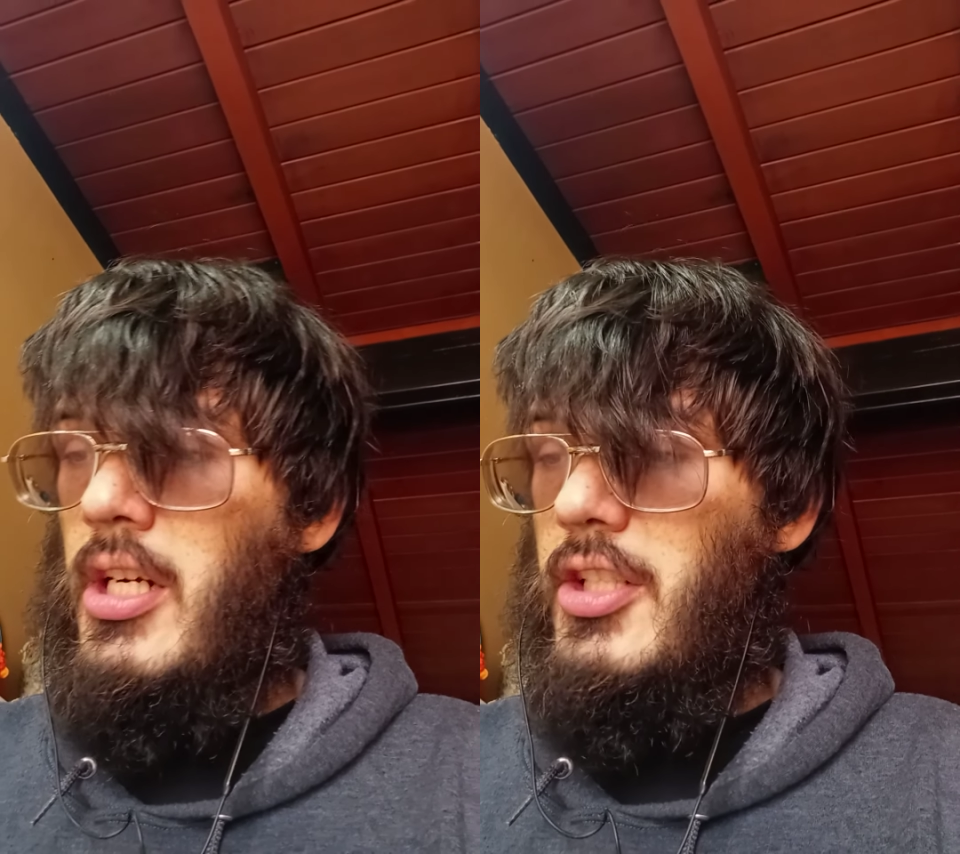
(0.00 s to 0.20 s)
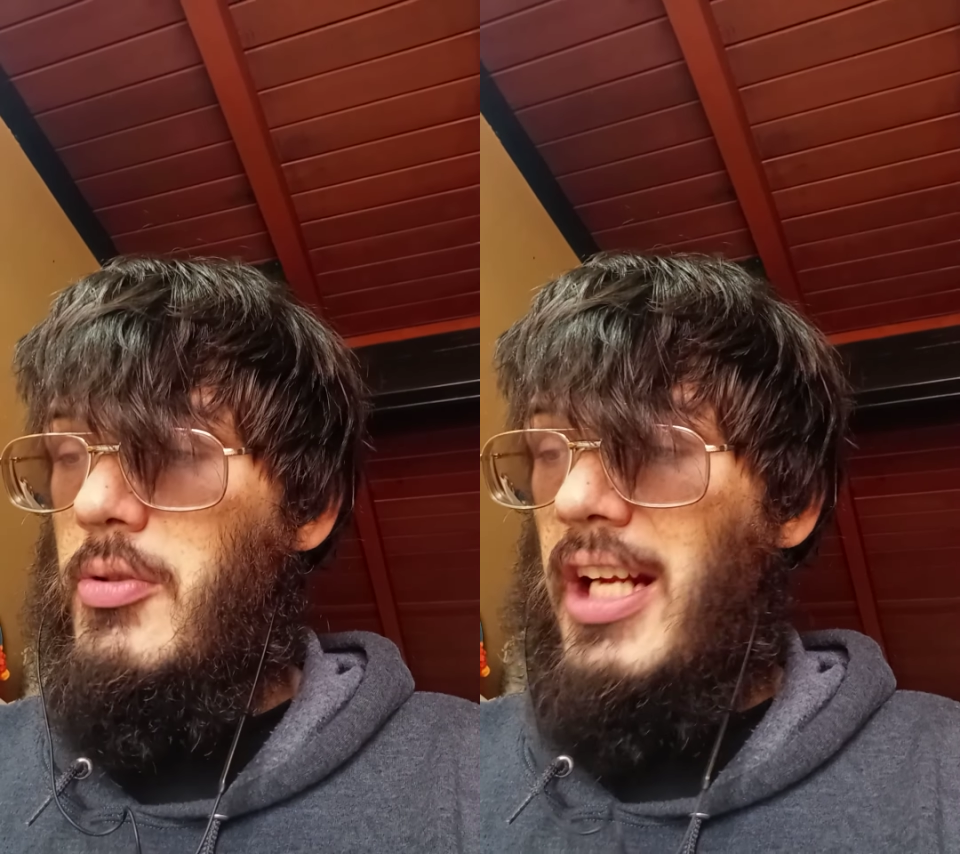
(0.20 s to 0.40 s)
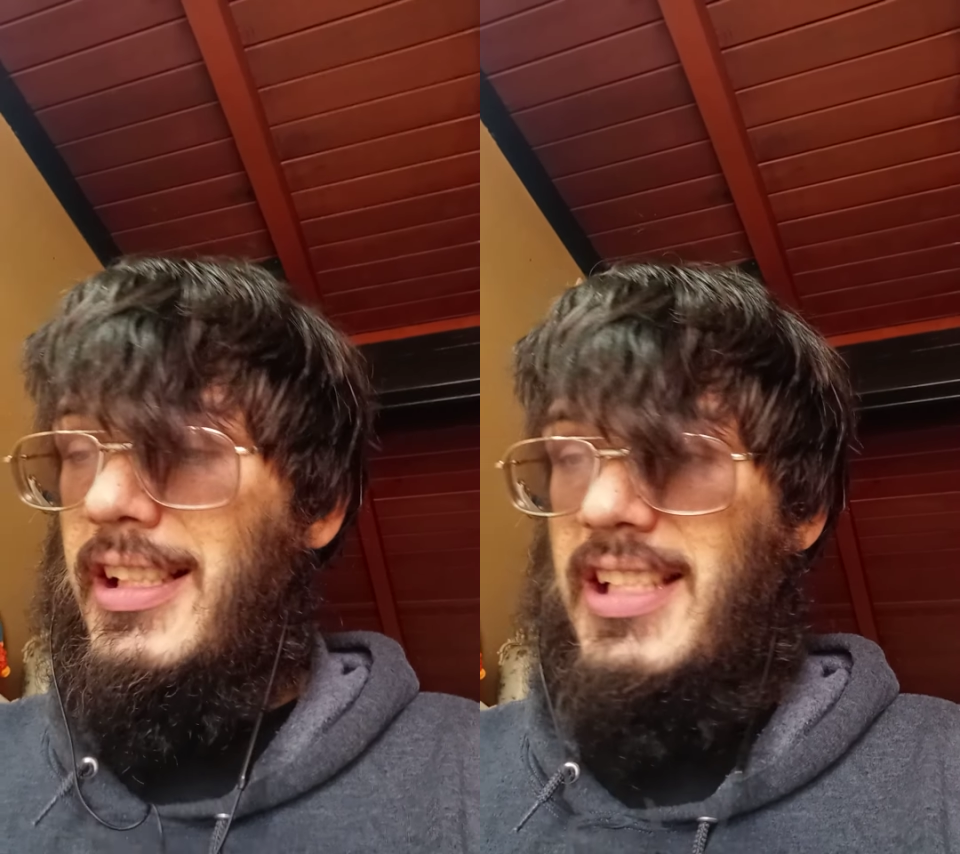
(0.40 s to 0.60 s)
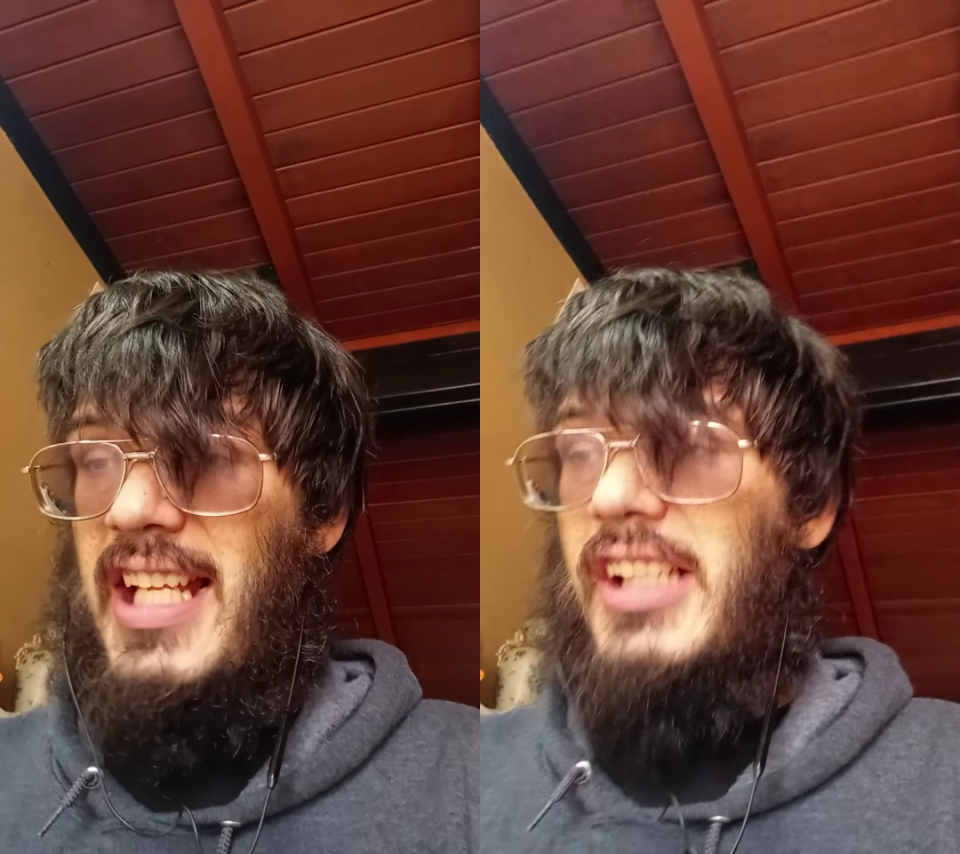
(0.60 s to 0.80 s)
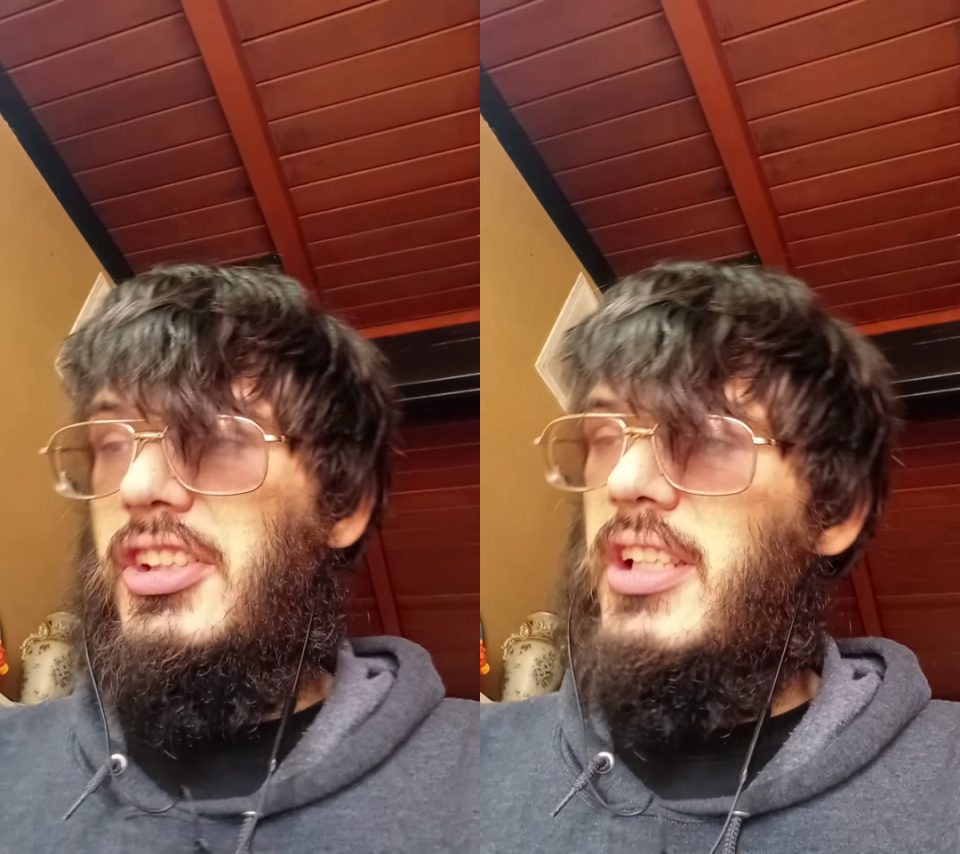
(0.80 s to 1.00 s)
United
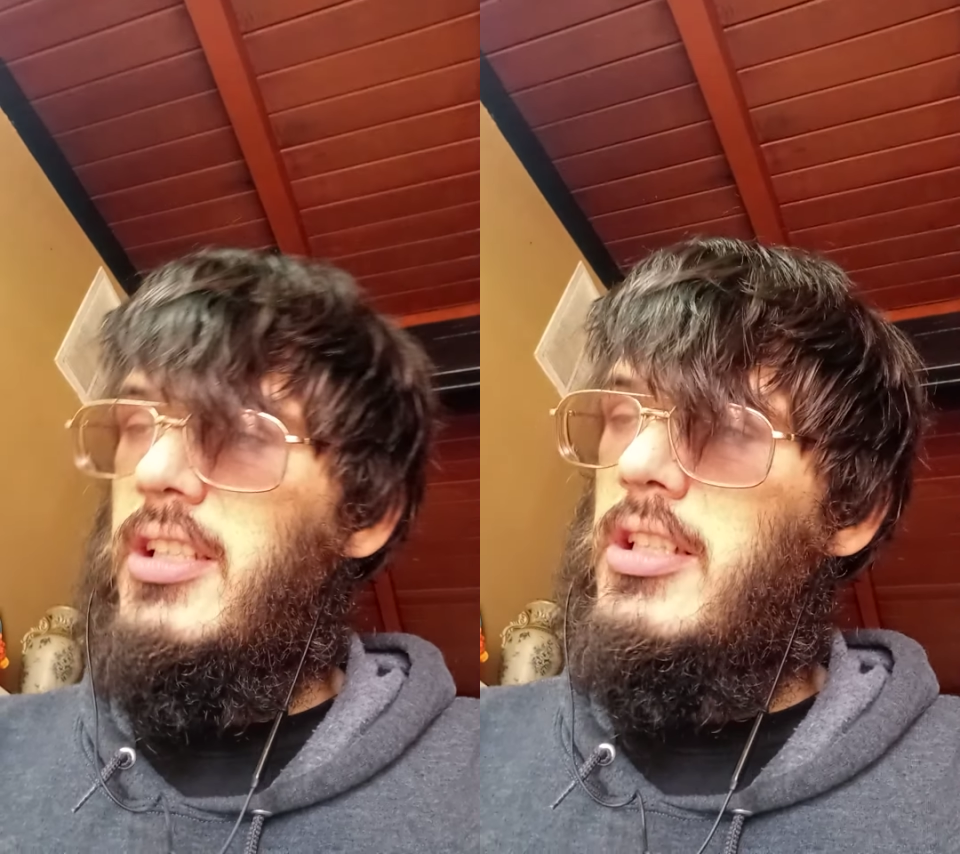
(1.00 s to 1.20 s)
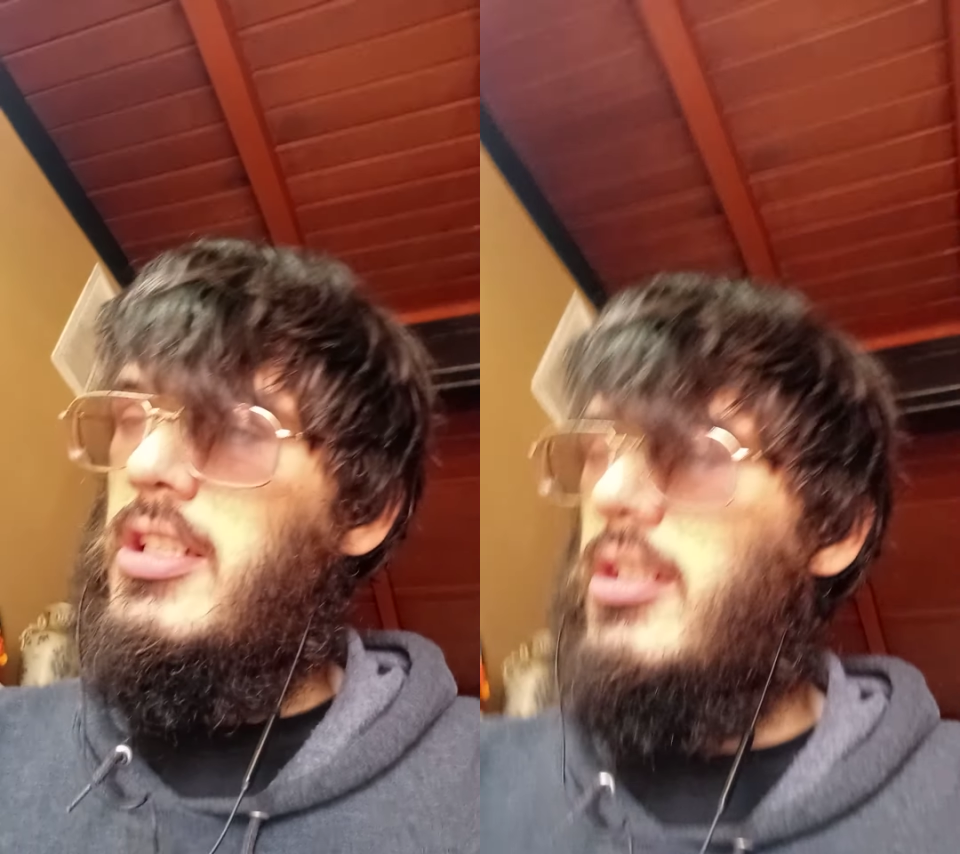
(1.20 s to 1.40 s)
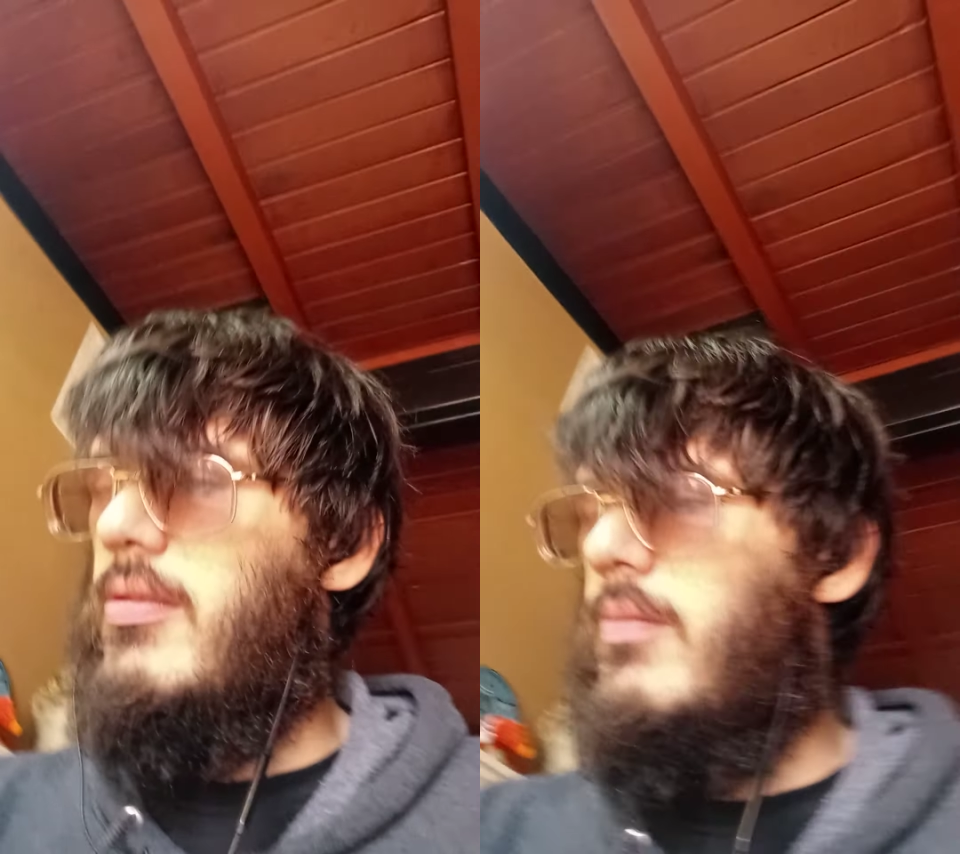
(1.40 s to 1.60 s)
Nations.